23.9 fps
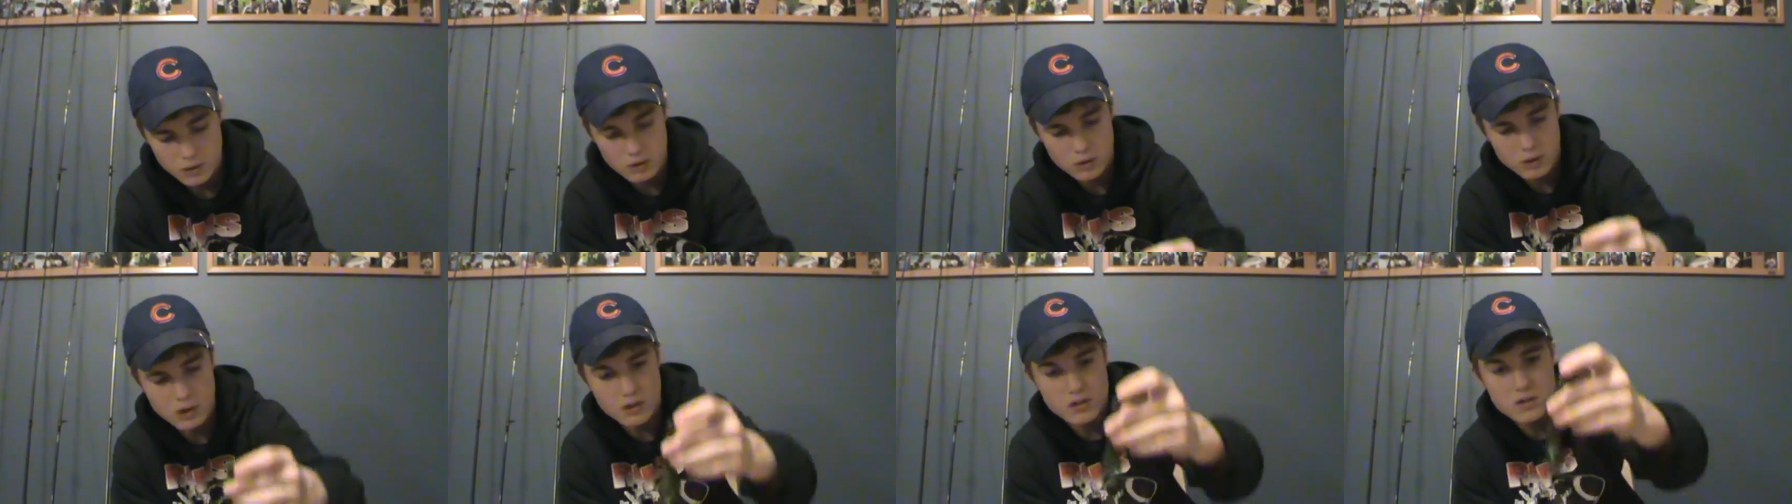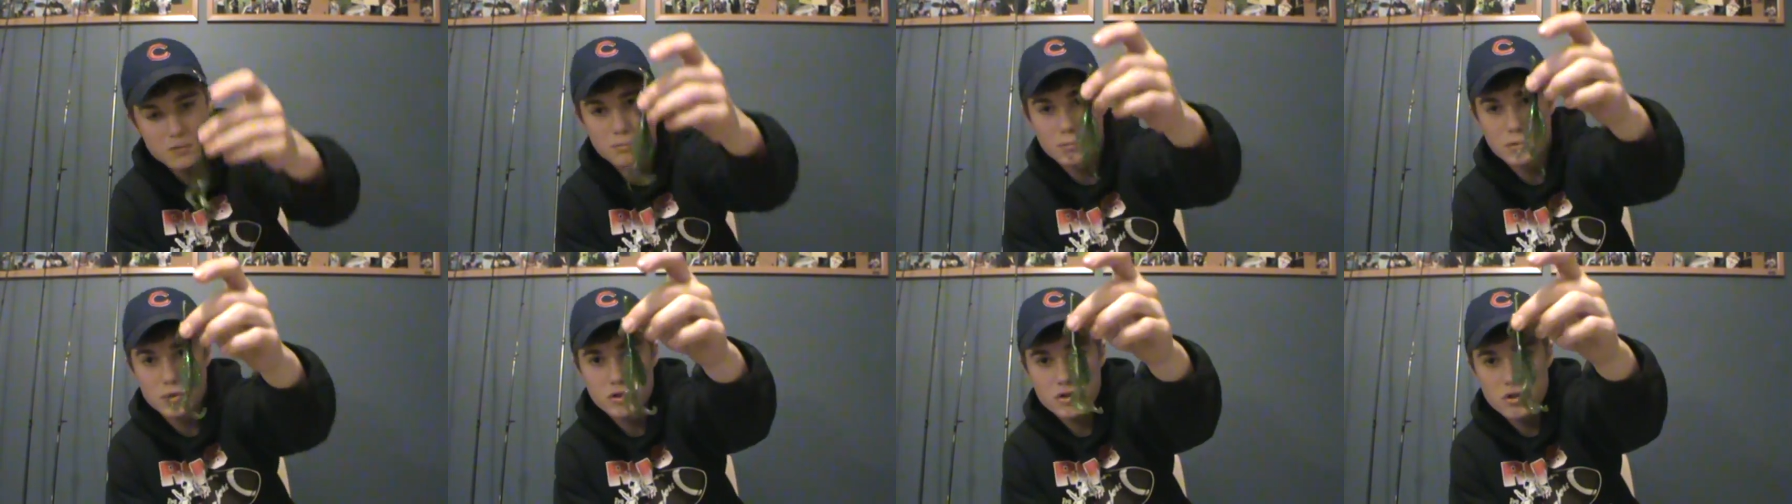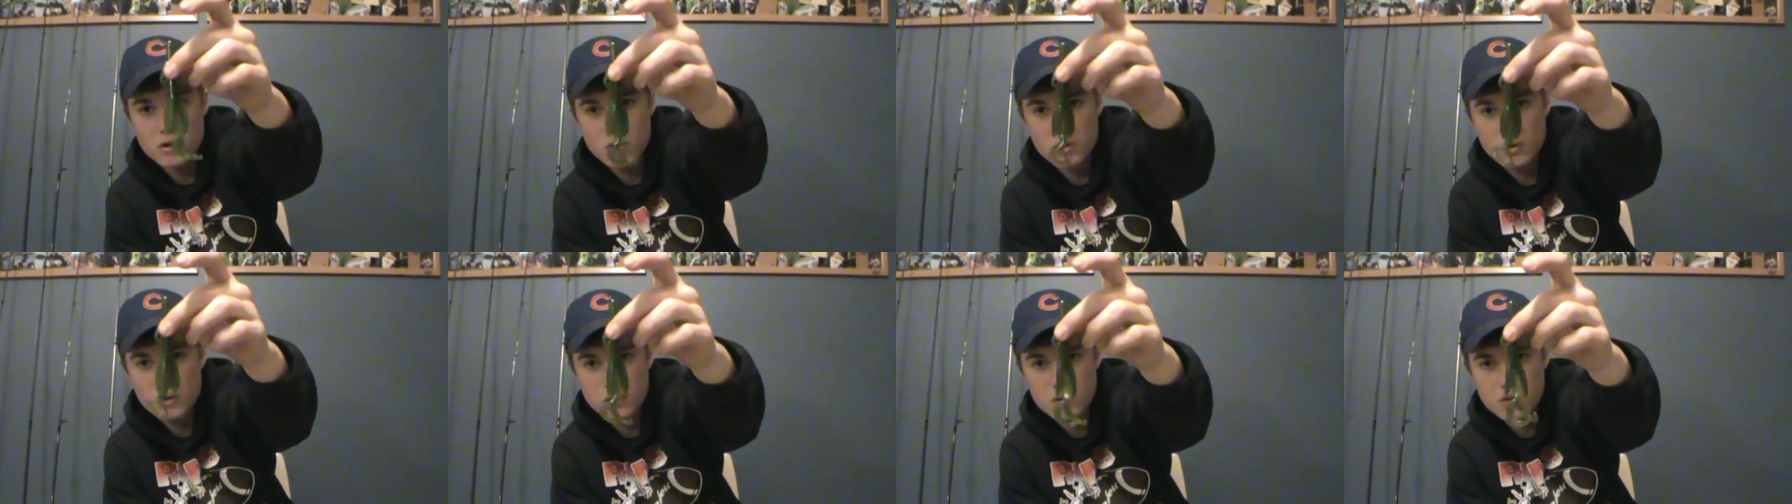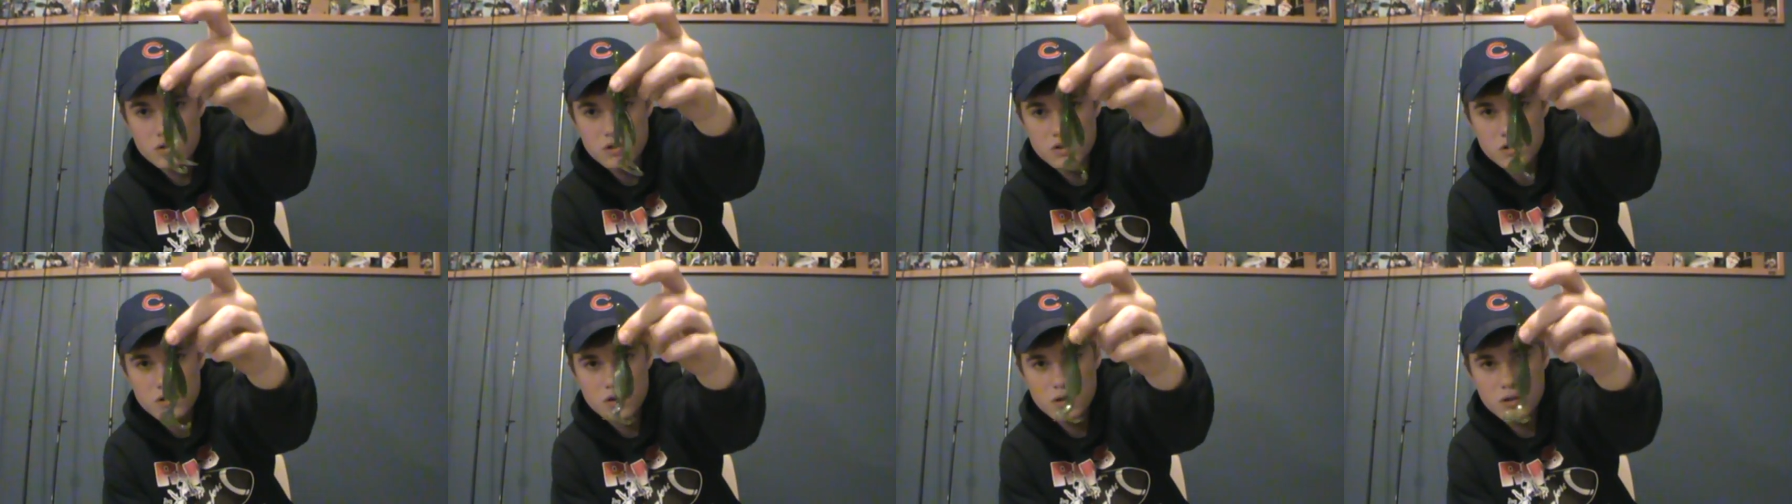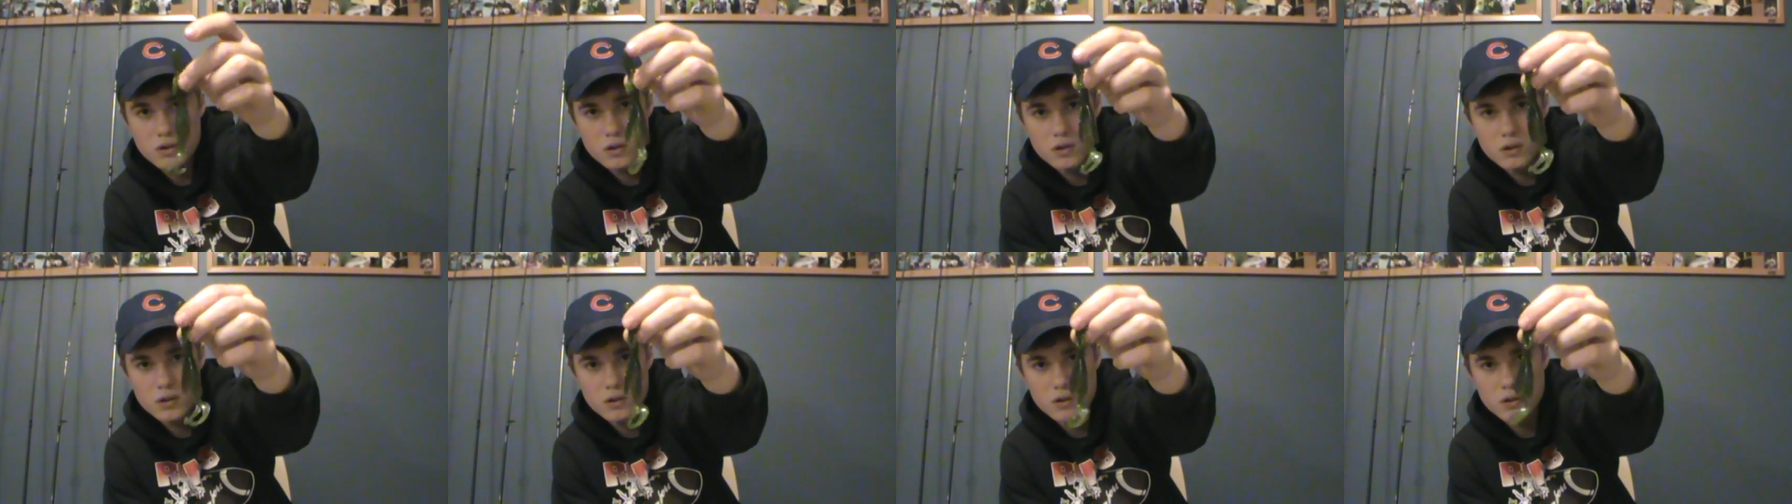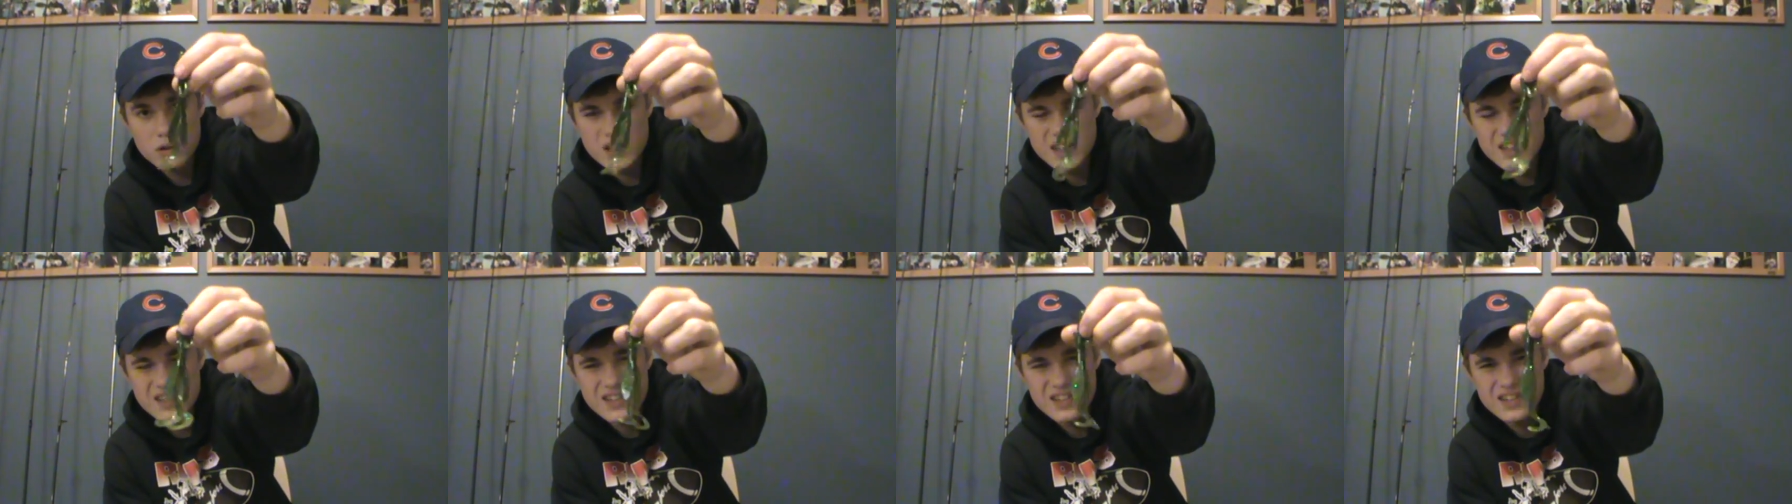Got some brush hogs.
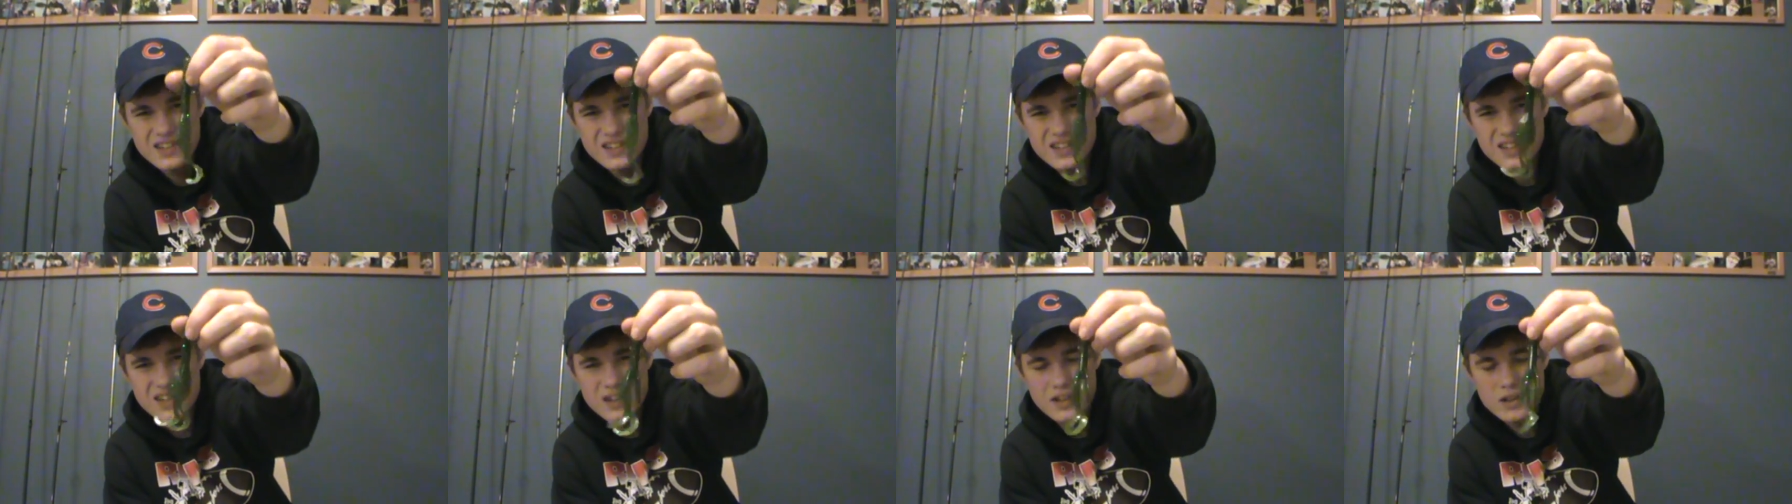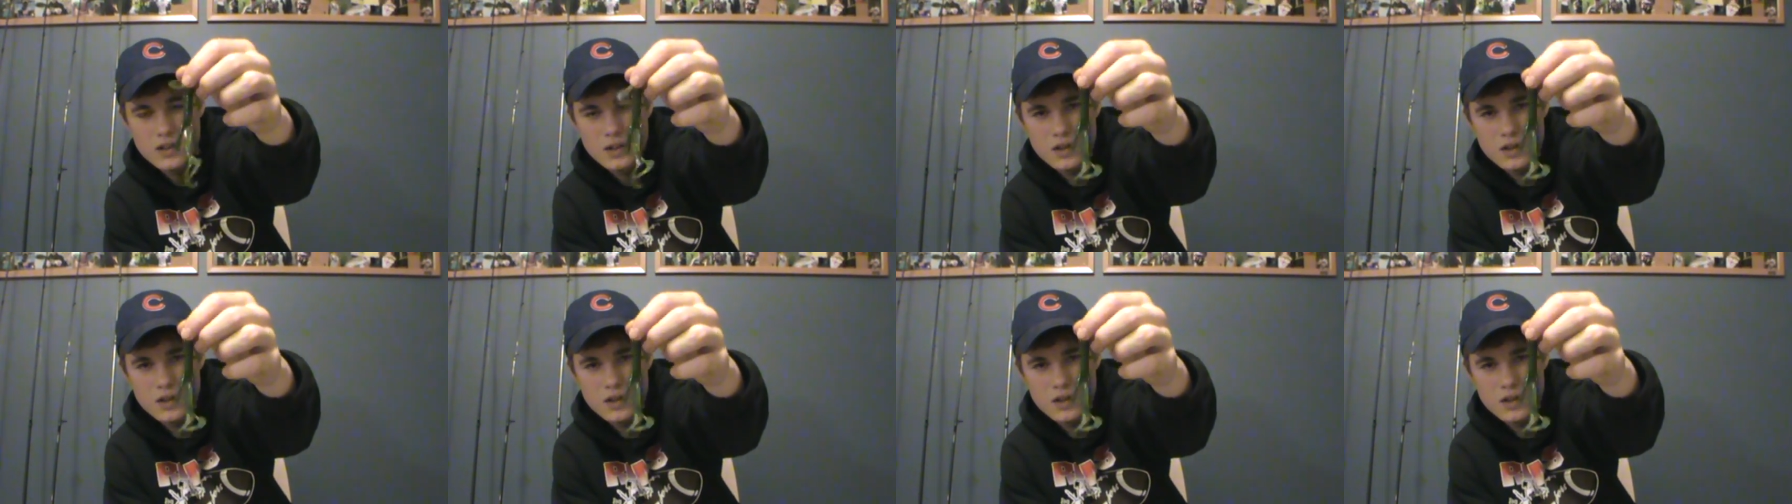That's